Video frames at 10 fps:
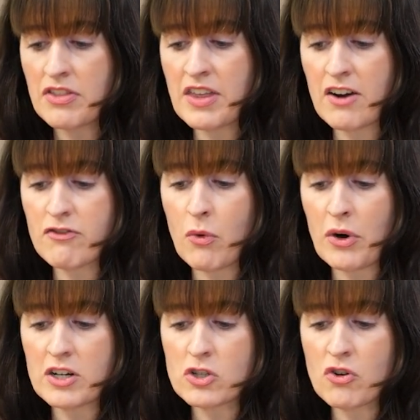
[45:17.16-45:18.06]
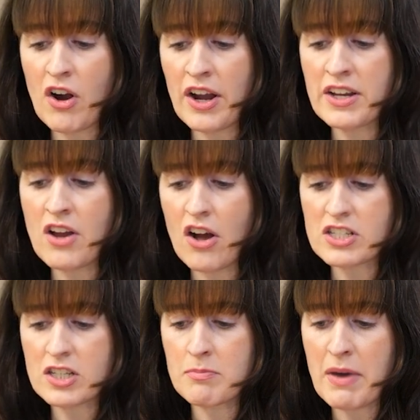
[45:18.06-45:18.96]
Therefore, try
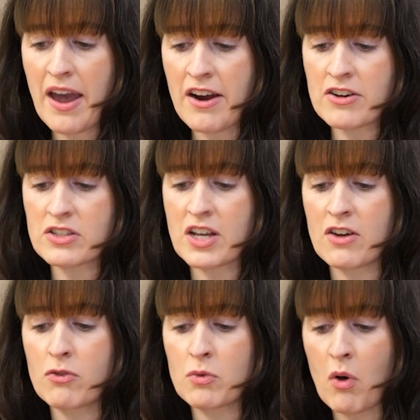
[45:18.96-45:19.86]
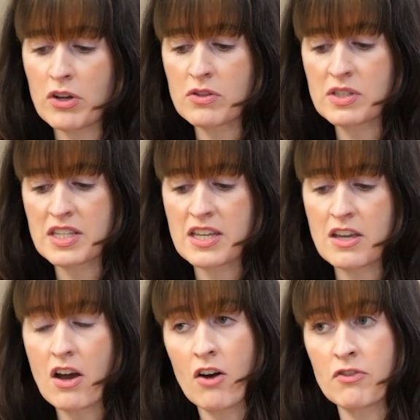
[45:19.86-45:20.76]
not to compare yourself with what you
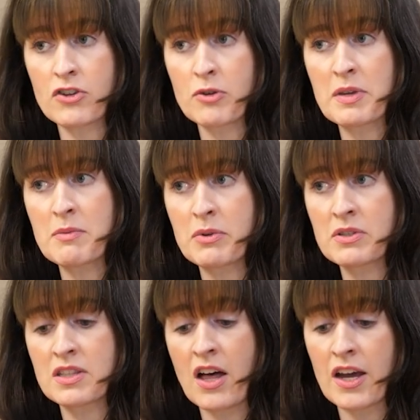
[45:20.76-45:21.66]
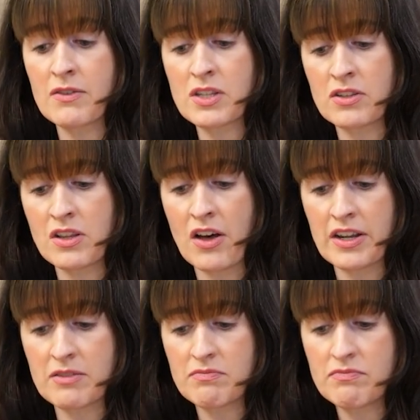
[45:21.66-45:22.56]
see of other people's lives
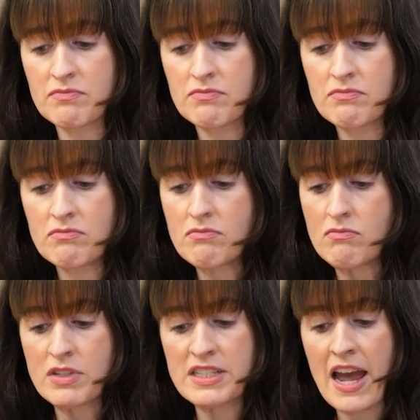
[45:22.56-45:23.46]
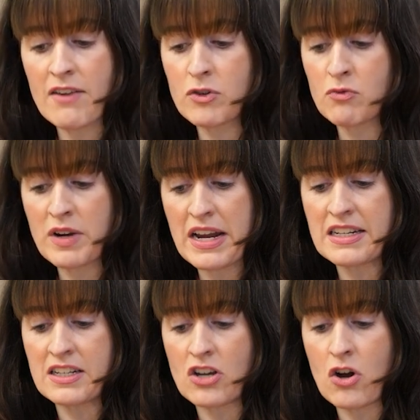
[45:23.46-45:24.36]
online. We never
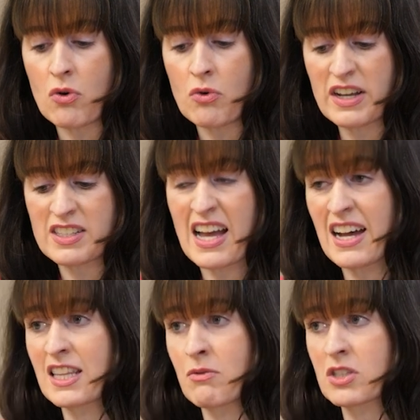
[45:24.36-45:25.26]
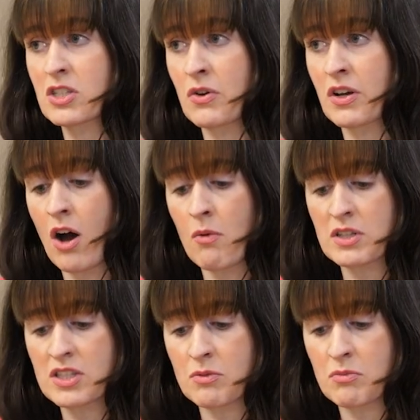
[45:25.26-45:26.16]
really know exactly what's going on
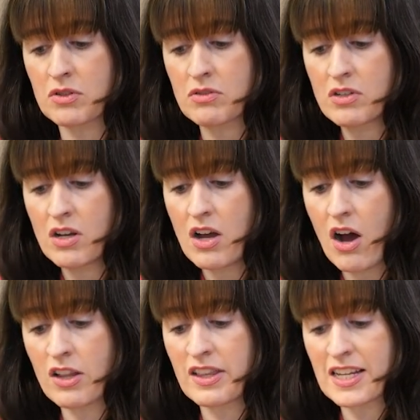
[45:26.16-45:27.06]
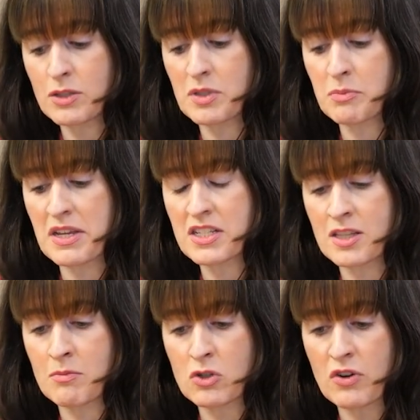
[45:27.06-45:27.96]
with someone unless we speak
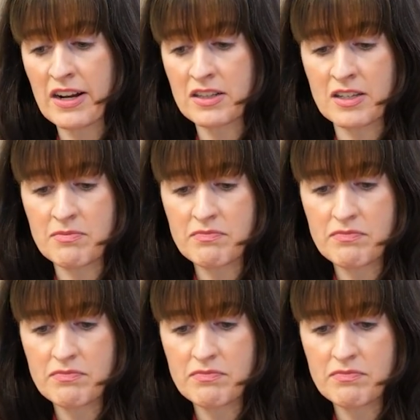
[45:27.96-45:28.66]
to them directly.